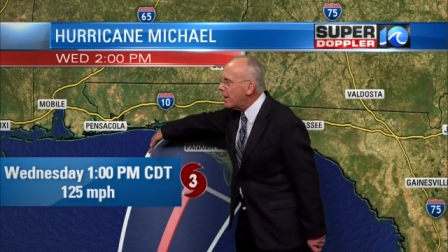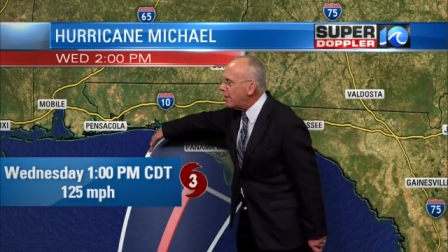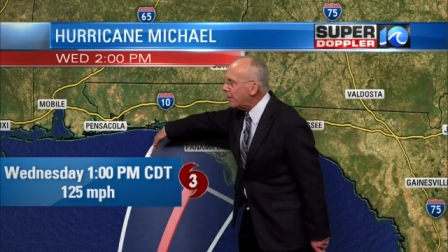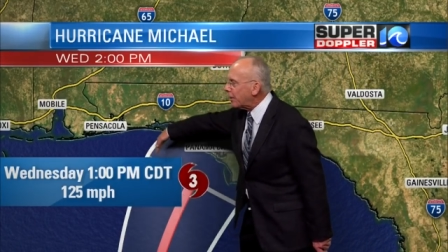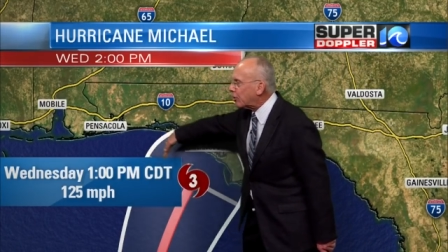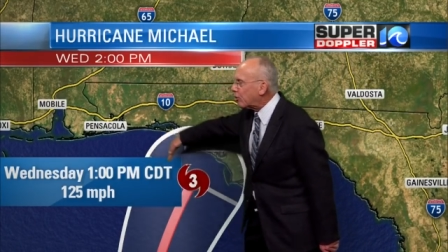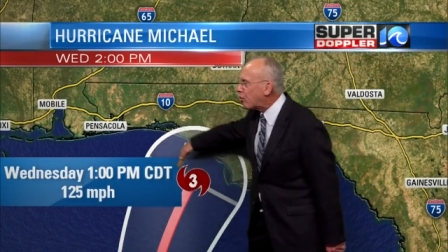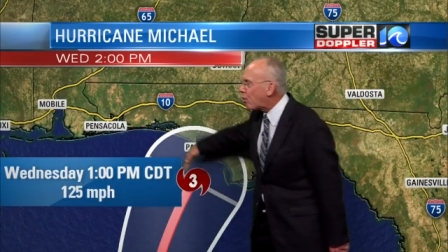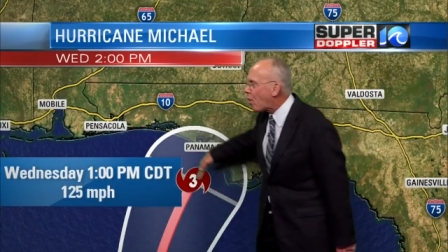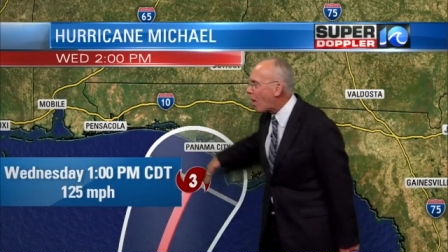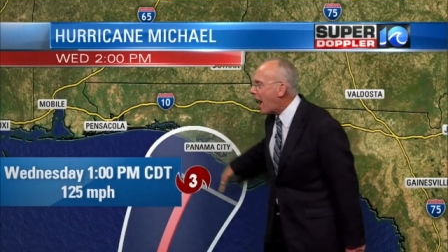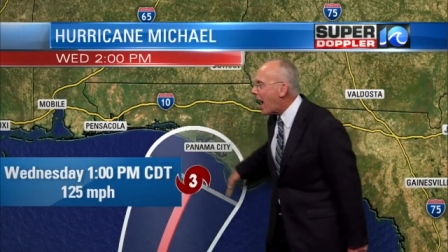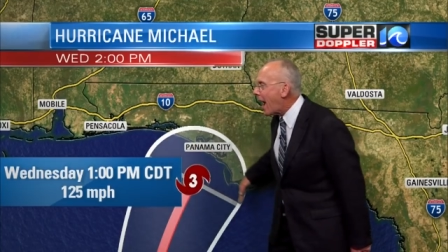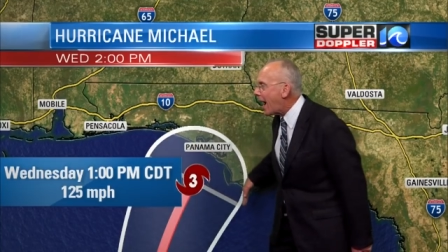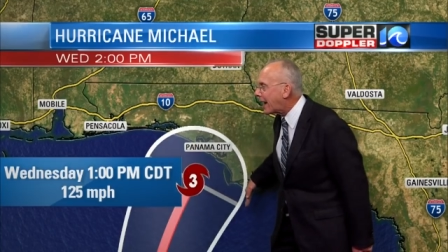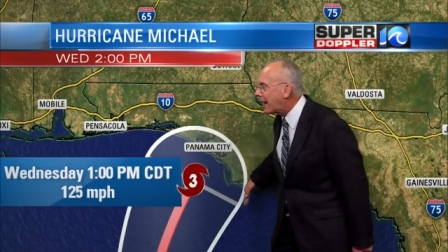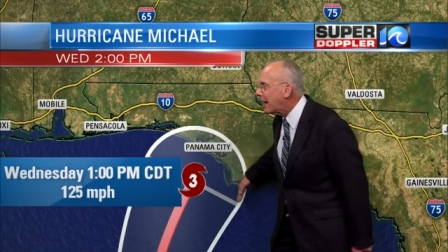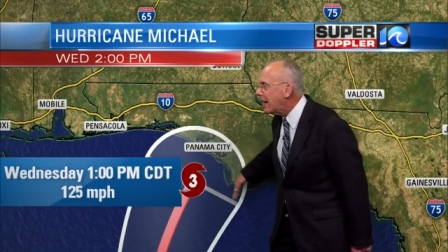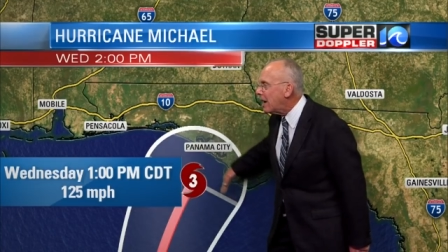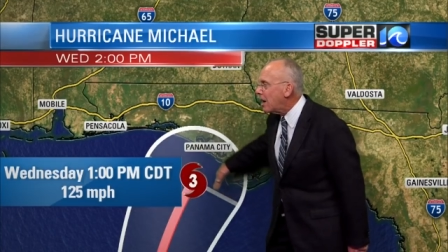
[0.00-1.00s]
The
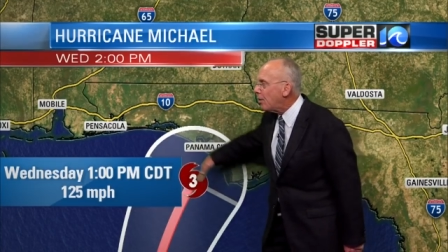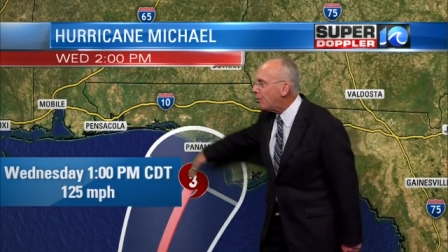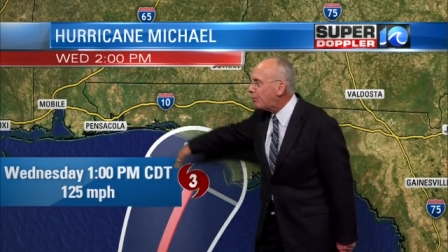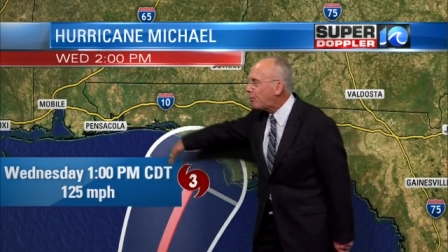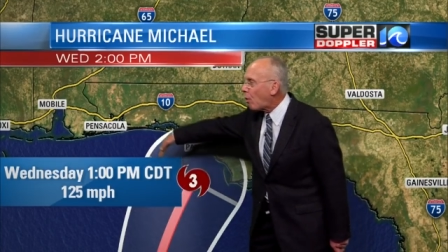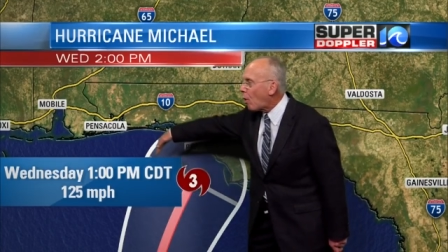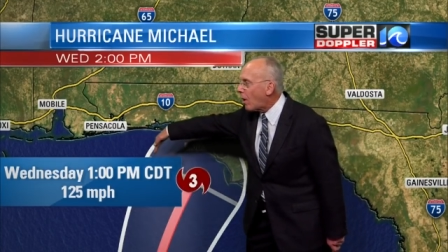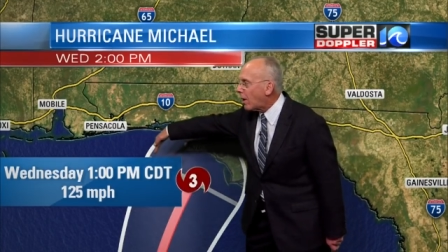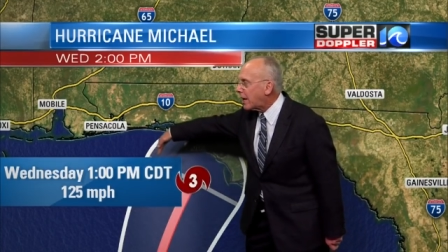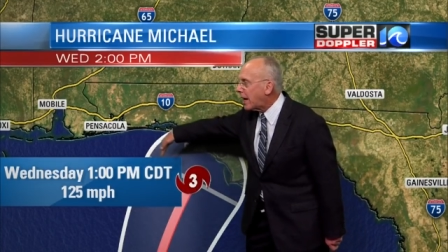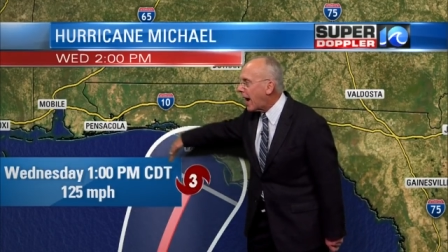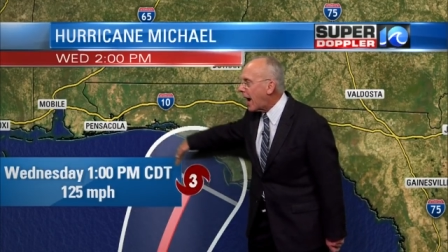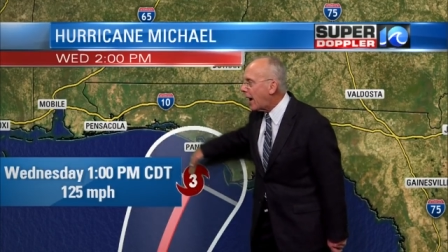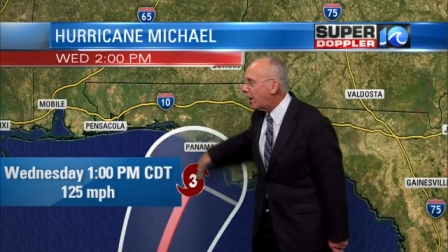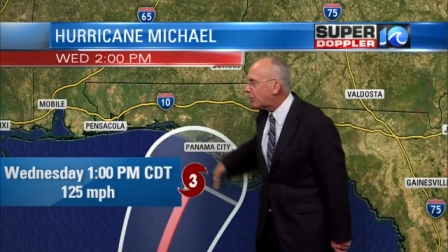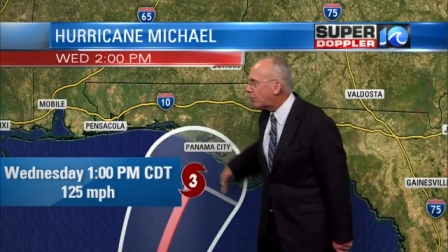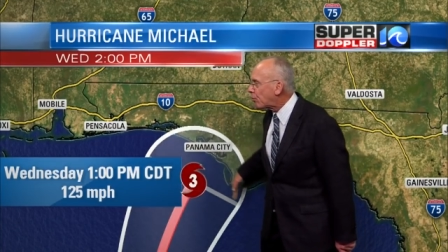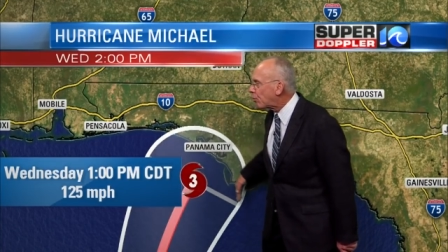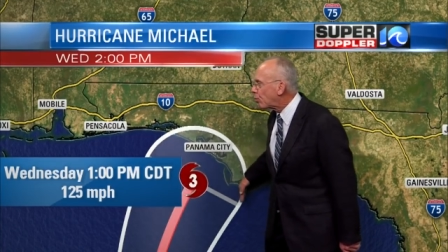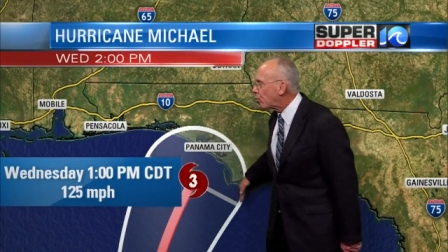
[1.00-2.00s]
track
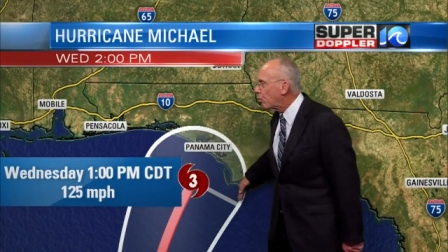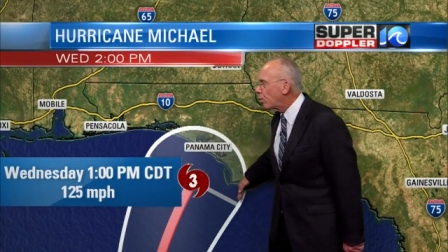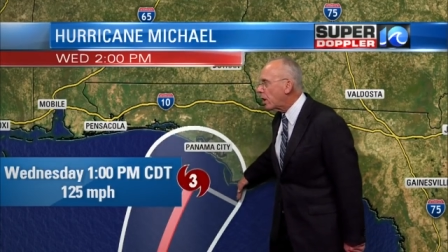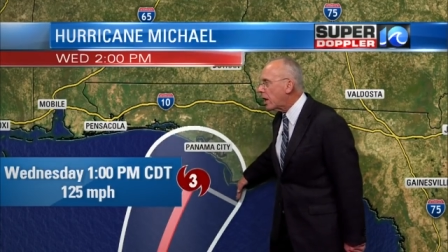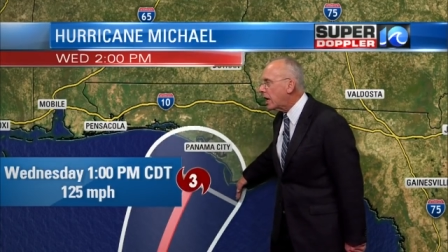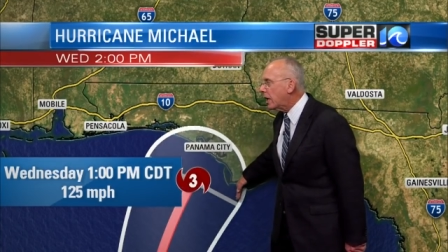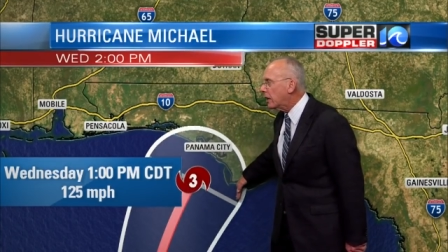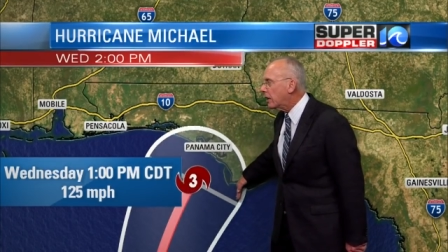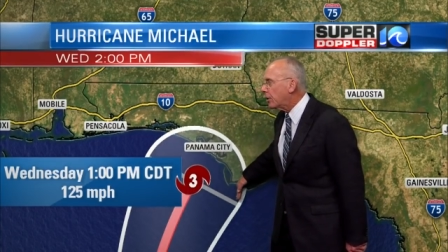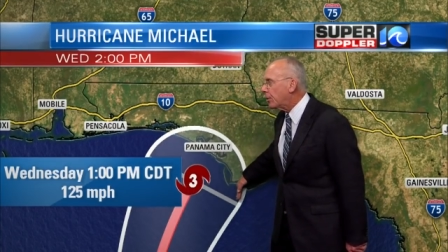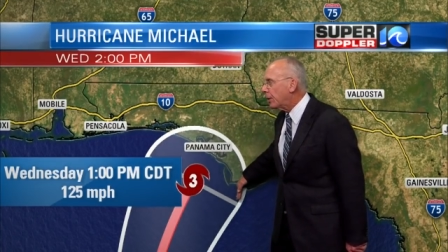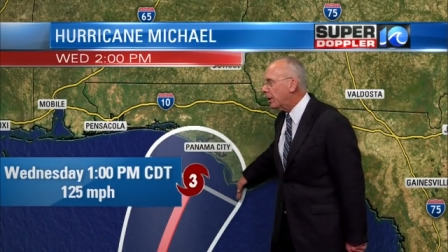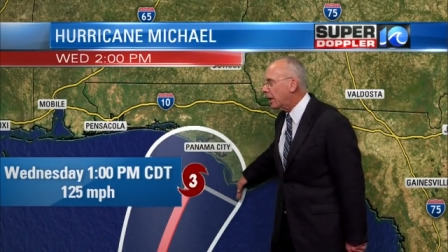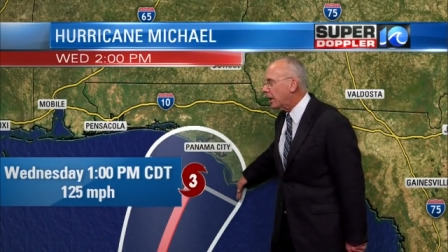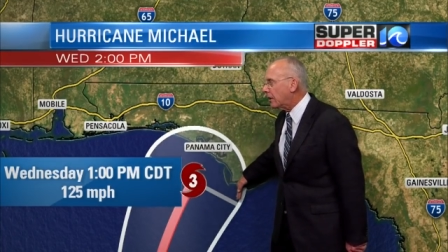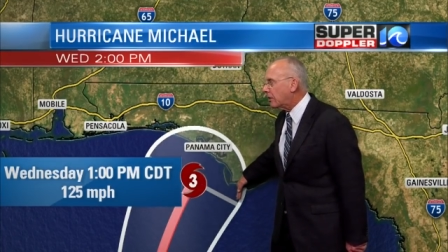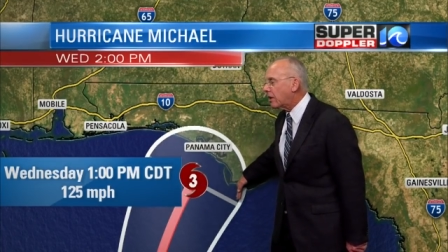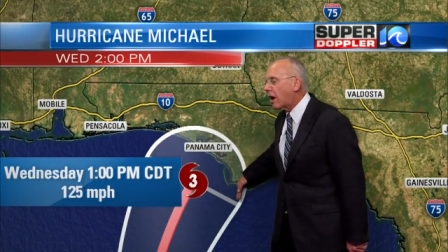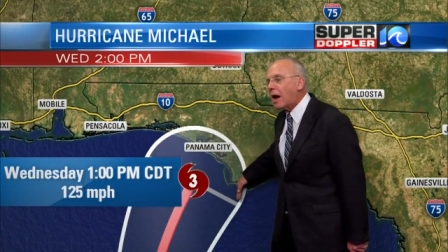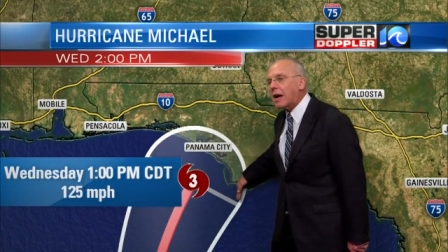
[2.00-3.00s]
forecast really,
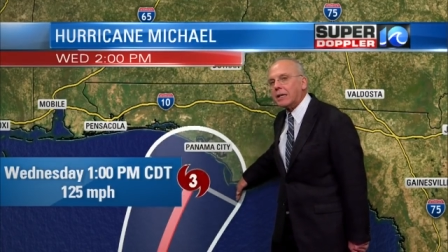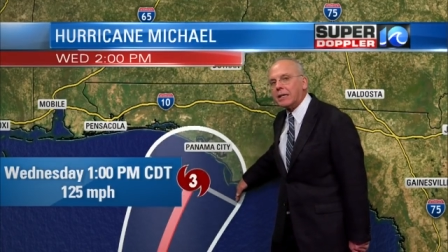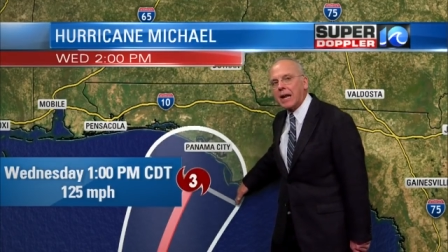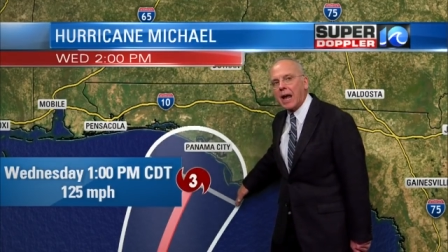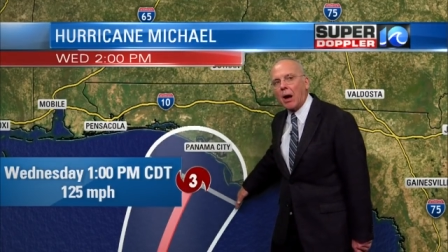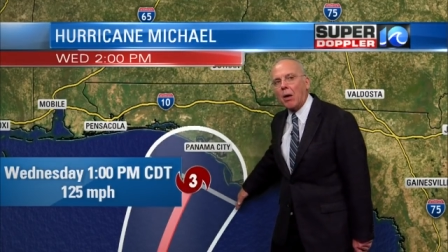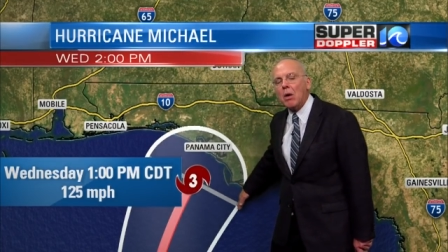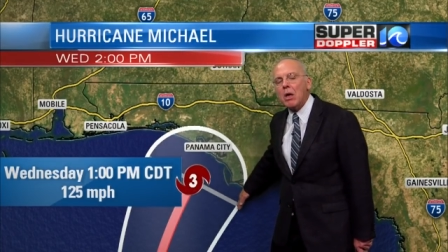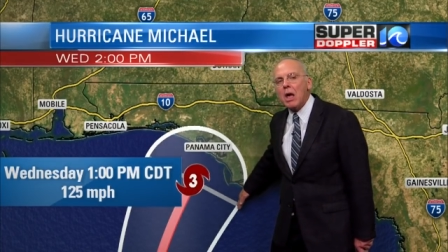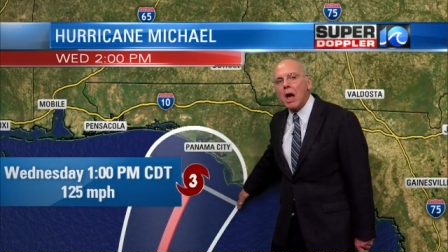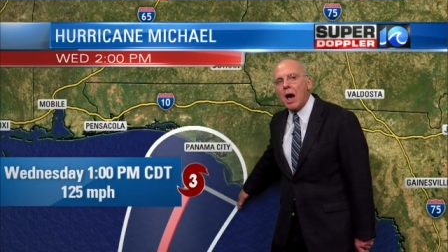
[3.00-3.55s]
really tight now.